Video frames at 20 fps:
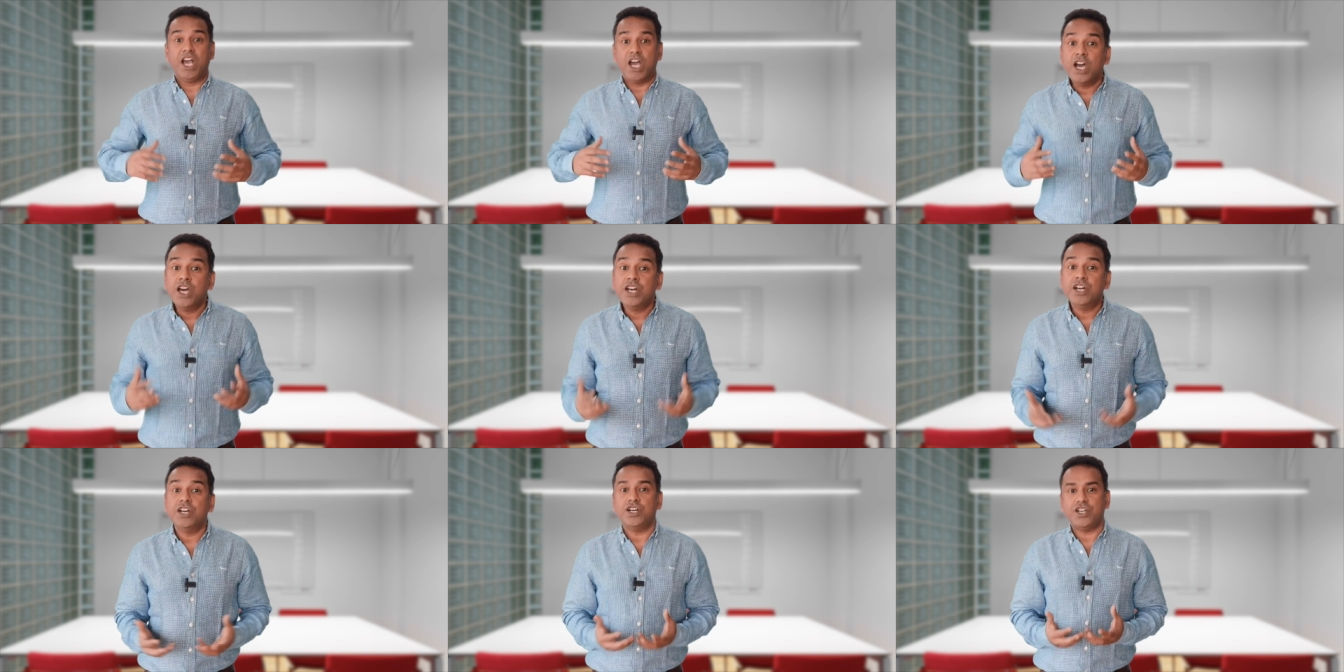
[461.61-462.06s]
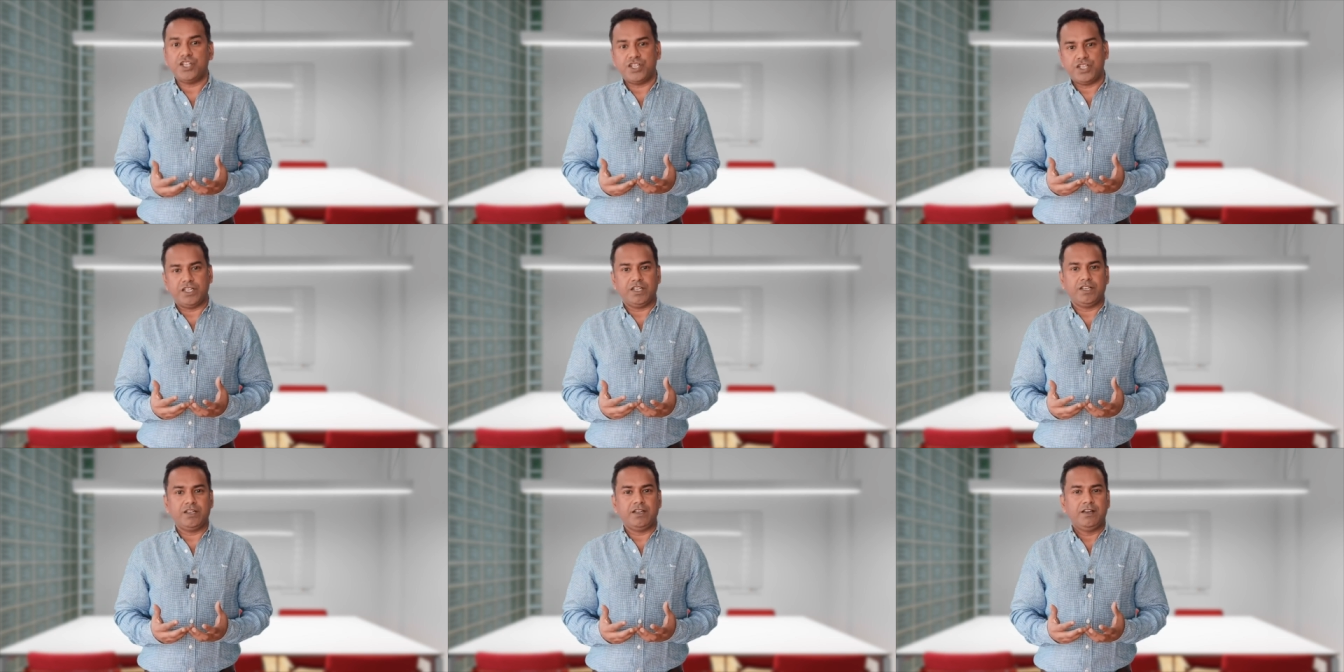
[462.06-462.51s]

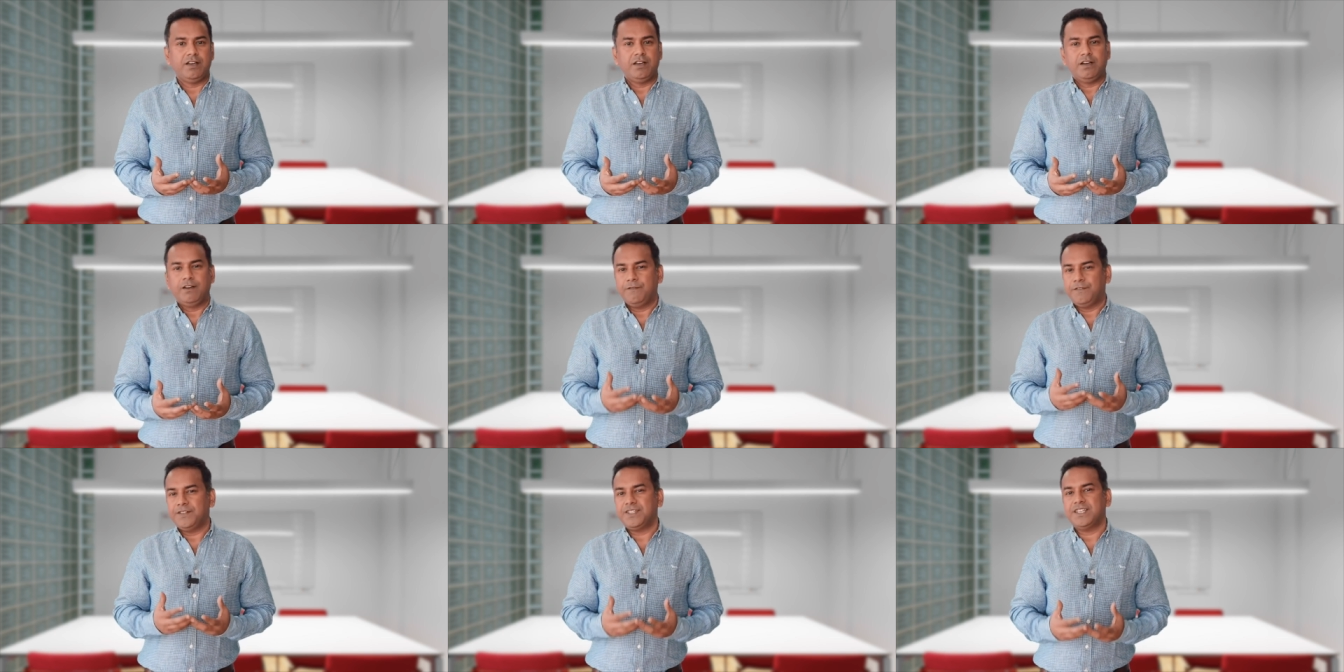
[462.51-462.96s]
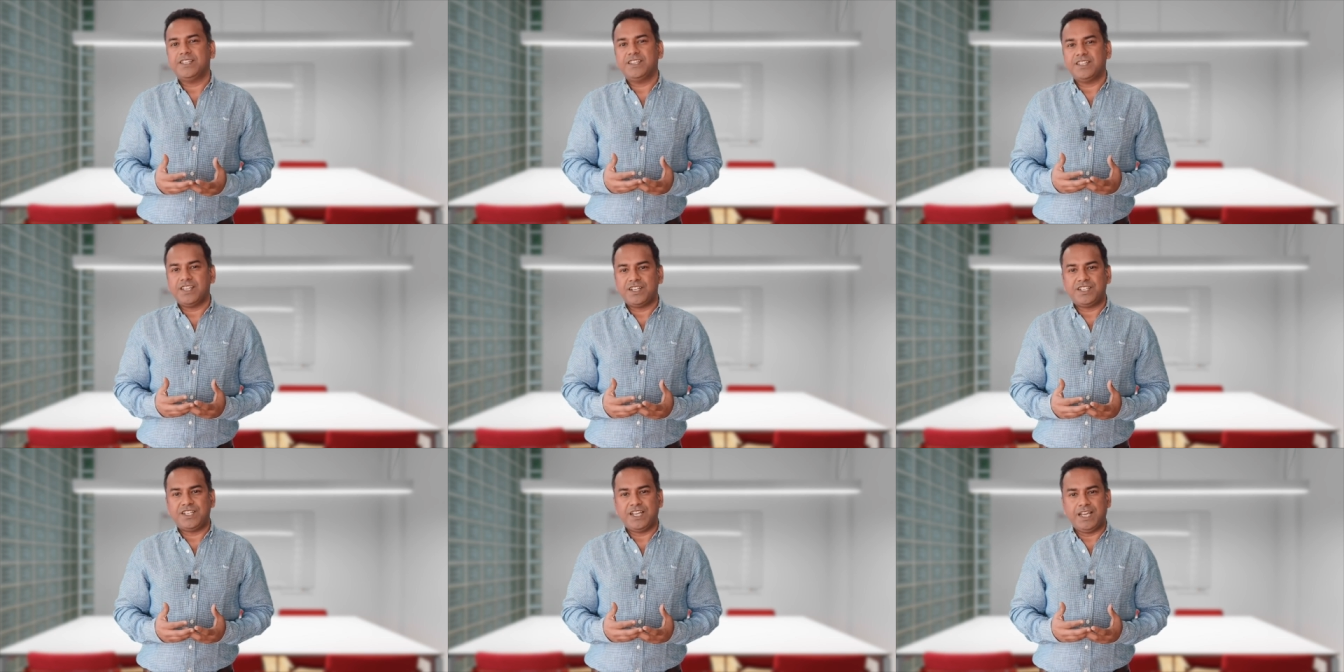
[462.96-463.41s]
energy within
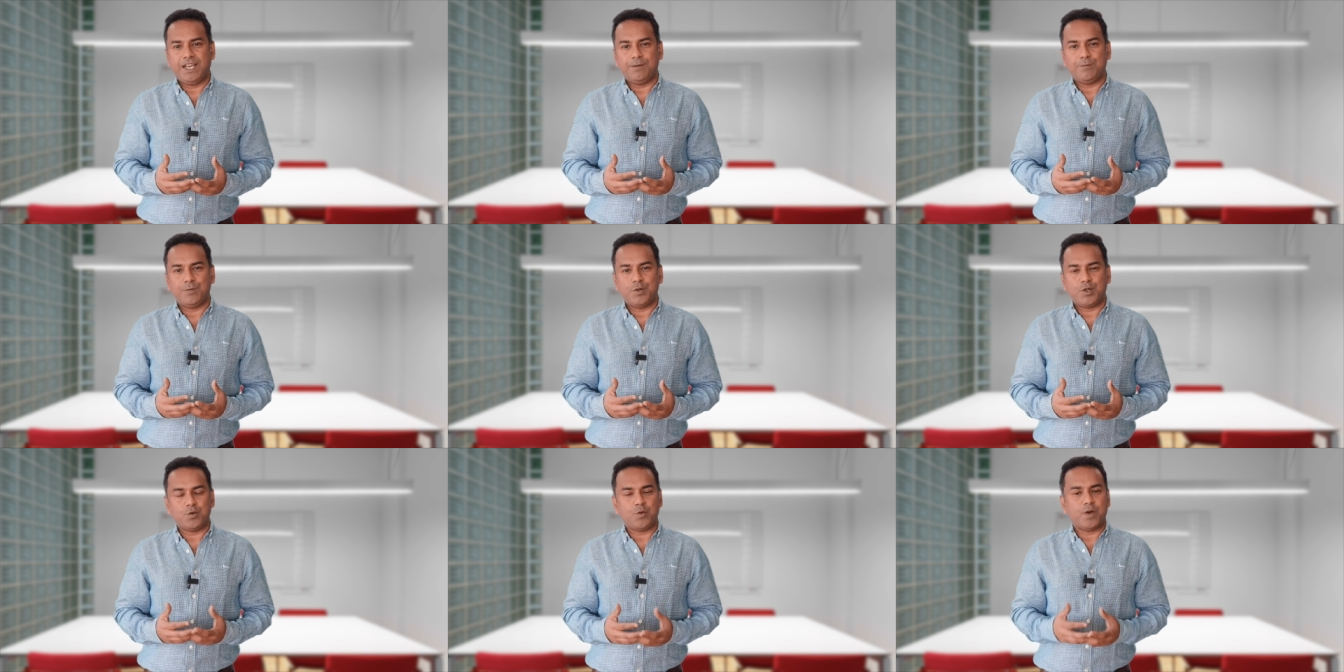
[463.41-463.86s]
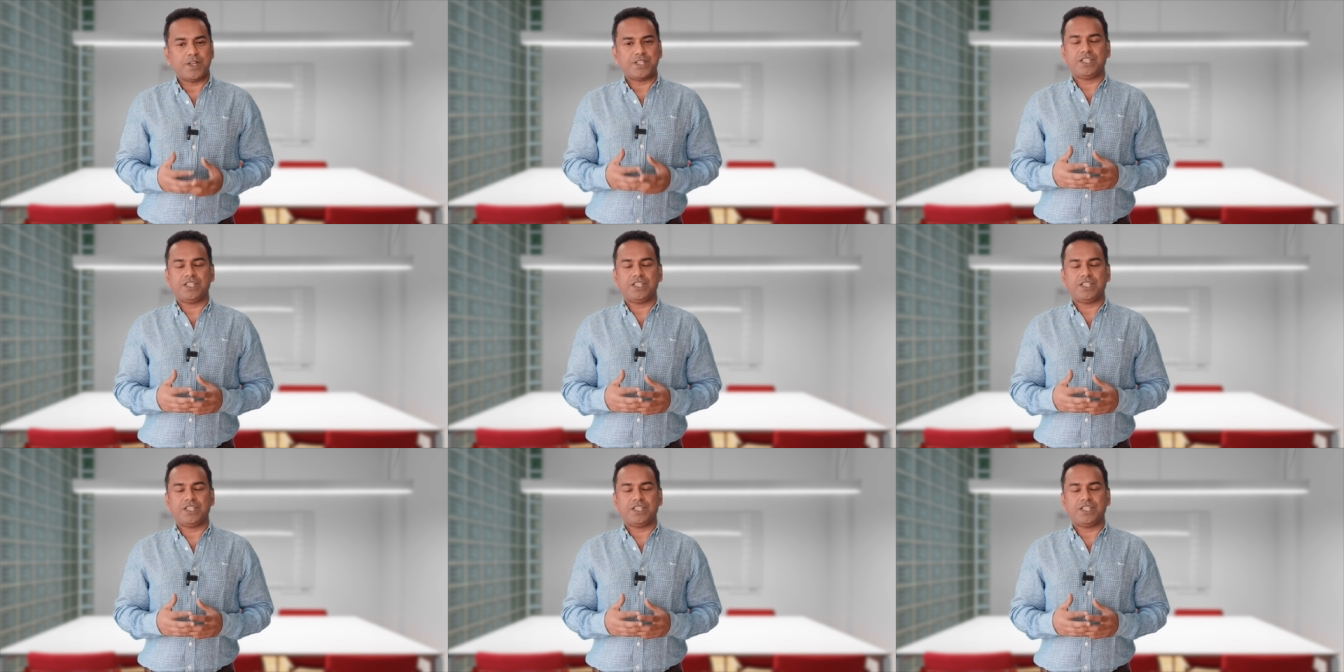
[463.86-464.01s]
the team to